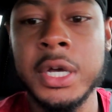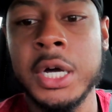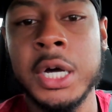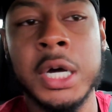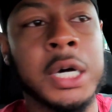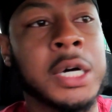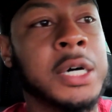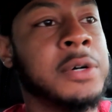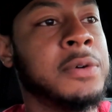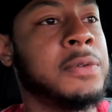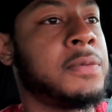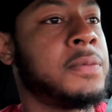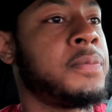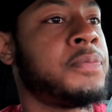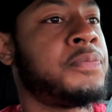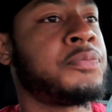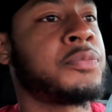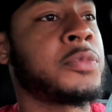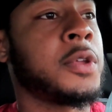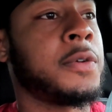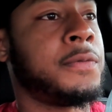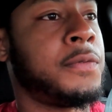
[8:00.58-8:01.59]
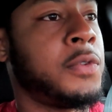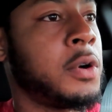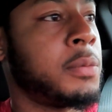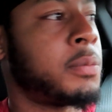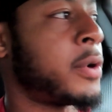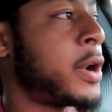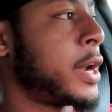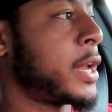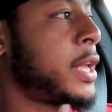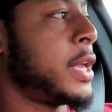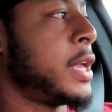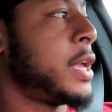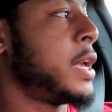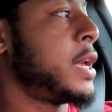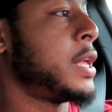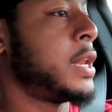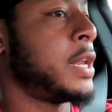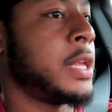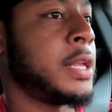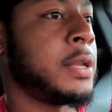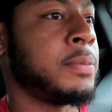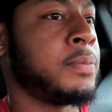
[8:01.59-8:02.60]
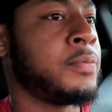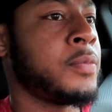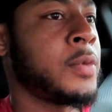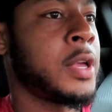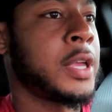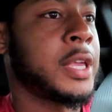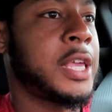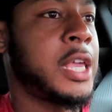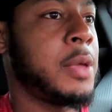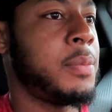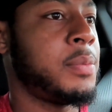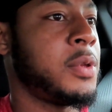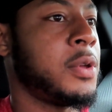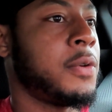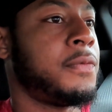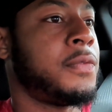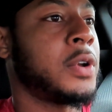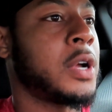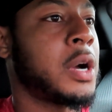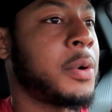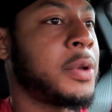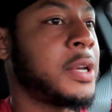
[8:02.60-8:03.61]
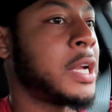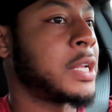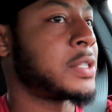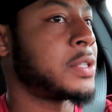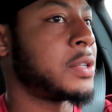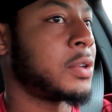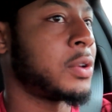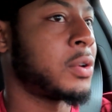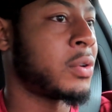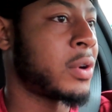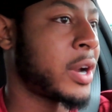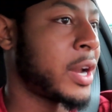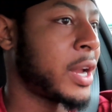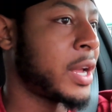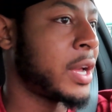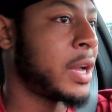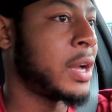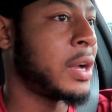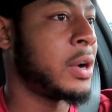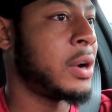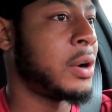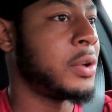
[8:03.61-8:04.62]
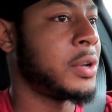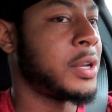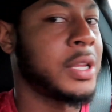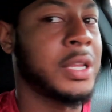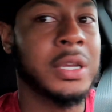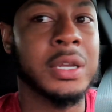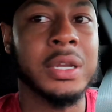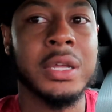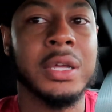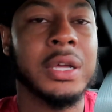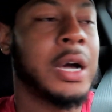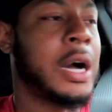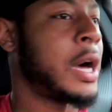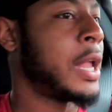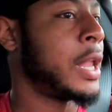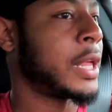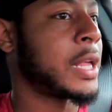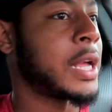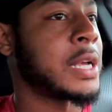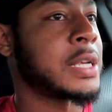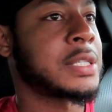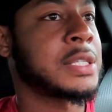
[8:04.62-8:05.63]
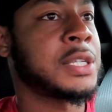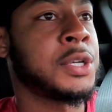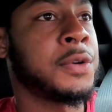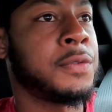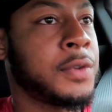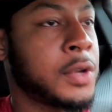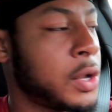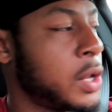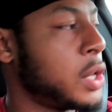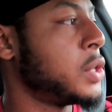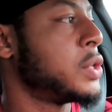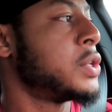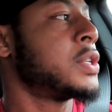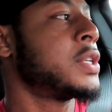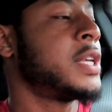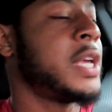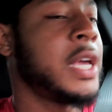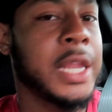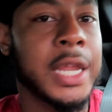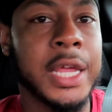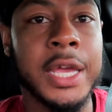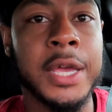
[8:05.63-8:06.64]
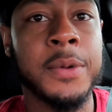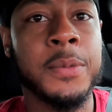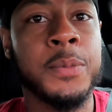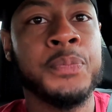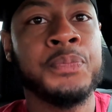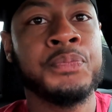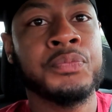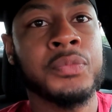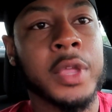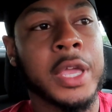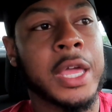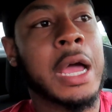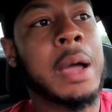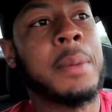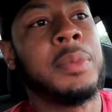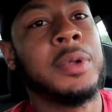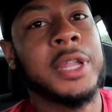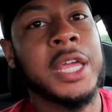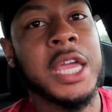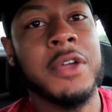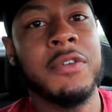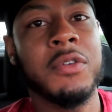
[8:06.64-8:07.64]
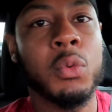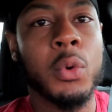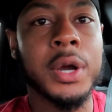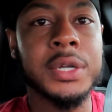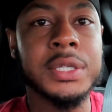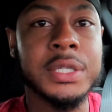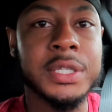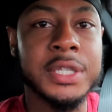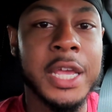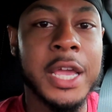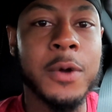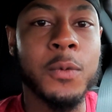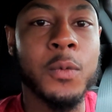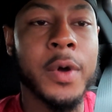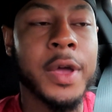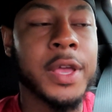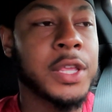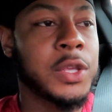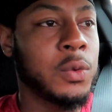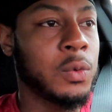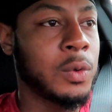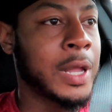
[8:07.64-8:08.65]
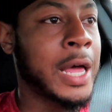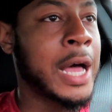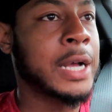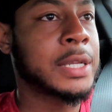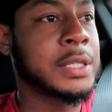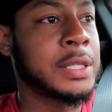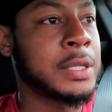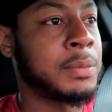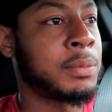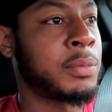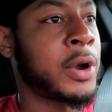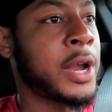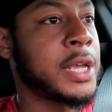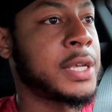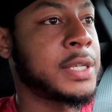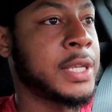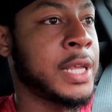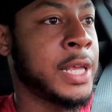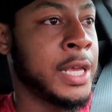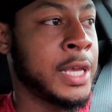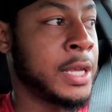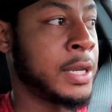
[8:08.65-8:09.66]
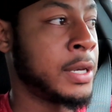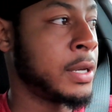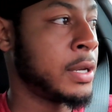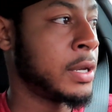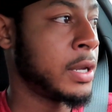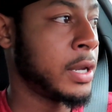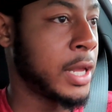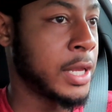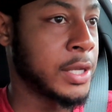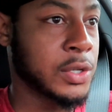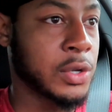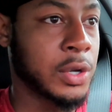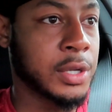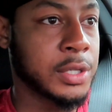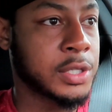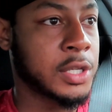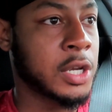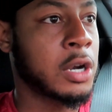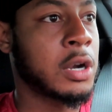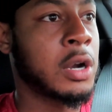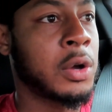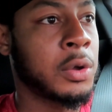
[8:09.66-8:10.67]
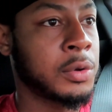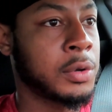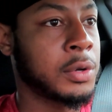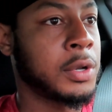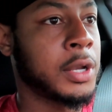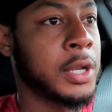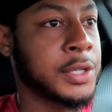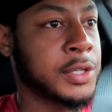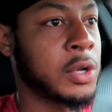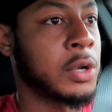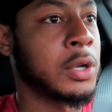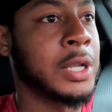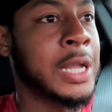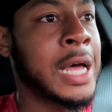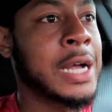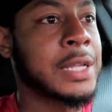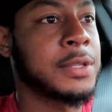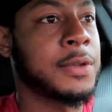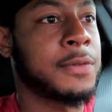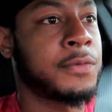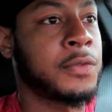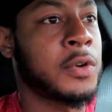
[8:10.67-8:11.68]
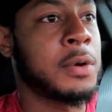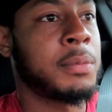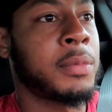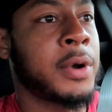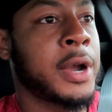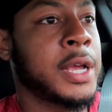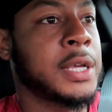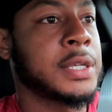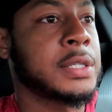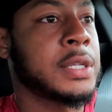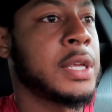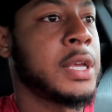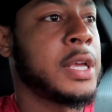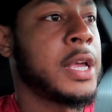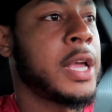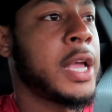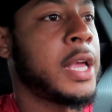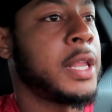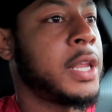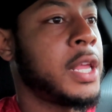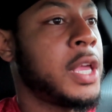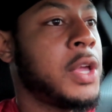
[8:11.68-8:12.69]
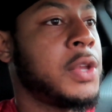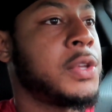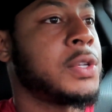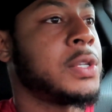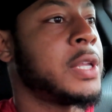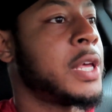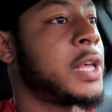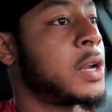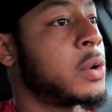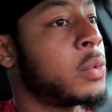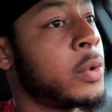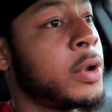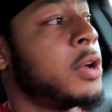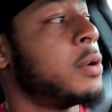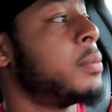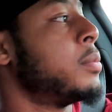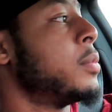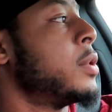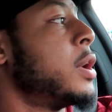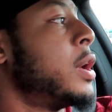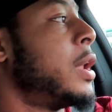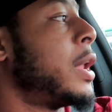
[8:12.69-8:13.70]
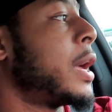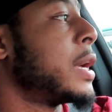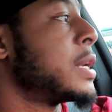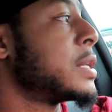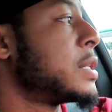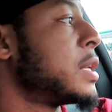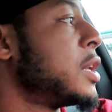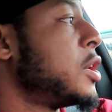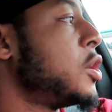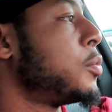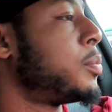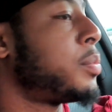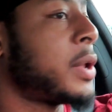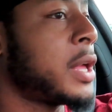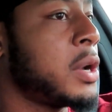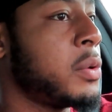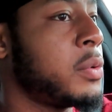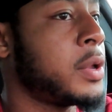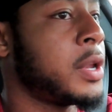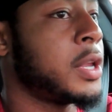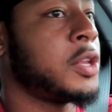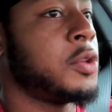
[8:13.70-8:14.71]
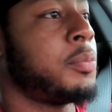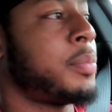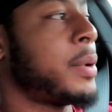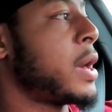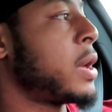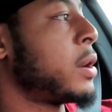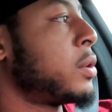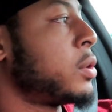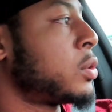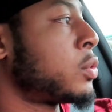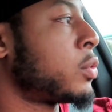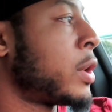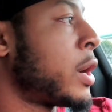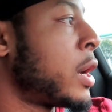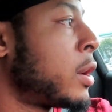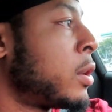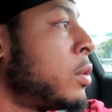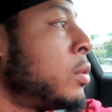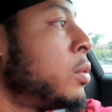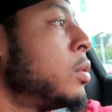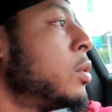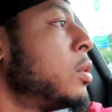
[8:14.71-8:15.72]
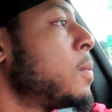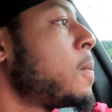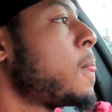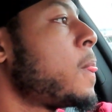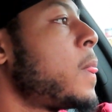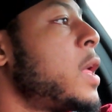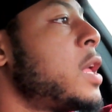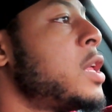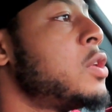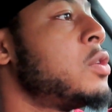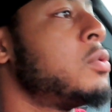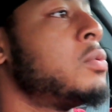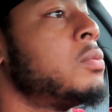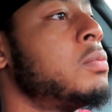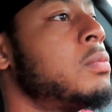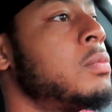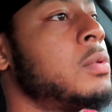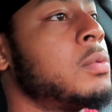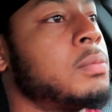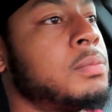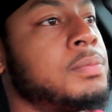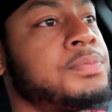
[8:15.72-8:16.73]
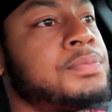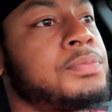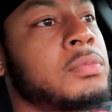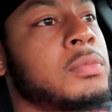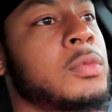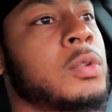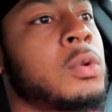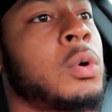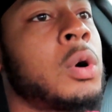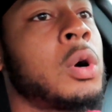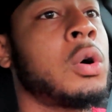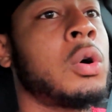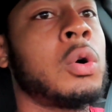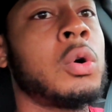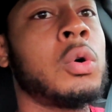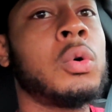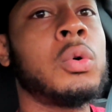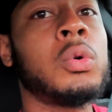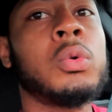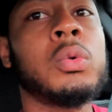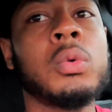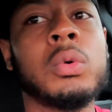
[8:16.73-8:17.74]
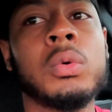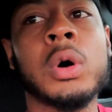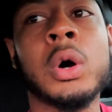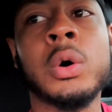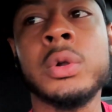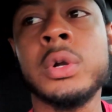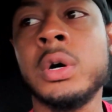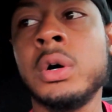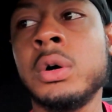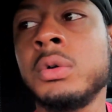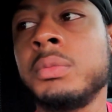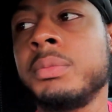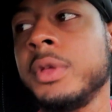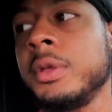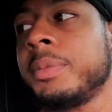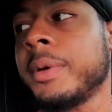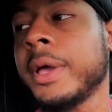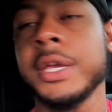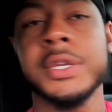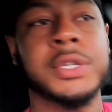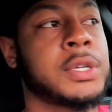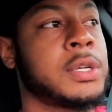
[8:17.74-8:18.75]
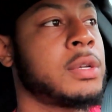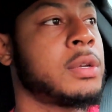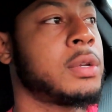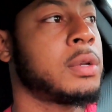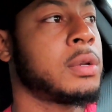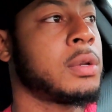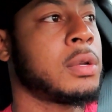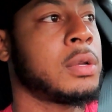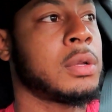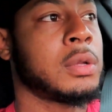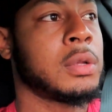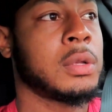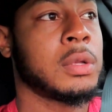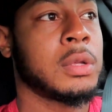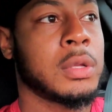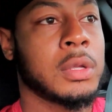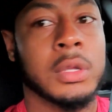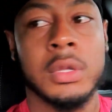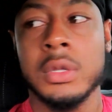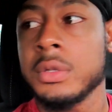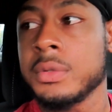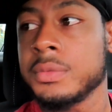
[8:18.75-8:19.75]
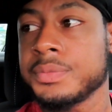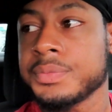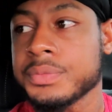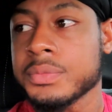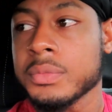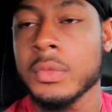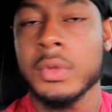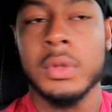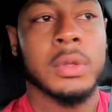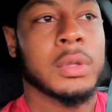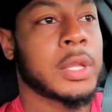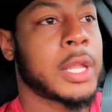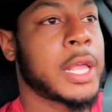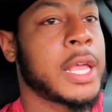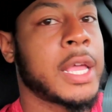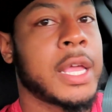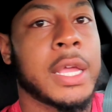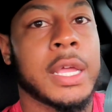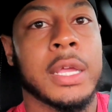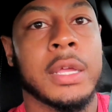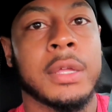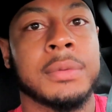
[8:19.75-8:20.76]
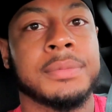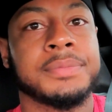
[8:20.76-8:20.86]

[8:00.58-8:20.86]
of foot braking and keeping your foot all the way down to the ground and all that kind of stuff. No, you just get in, and I believe it works the same way. You lock the brakes in, it's gonna turn on, it's gonna lock the front brakes, and then you just let it rip. Like I said, you play with it, you paddle the throttle, and you, whoa, hold on, be patient. Hey,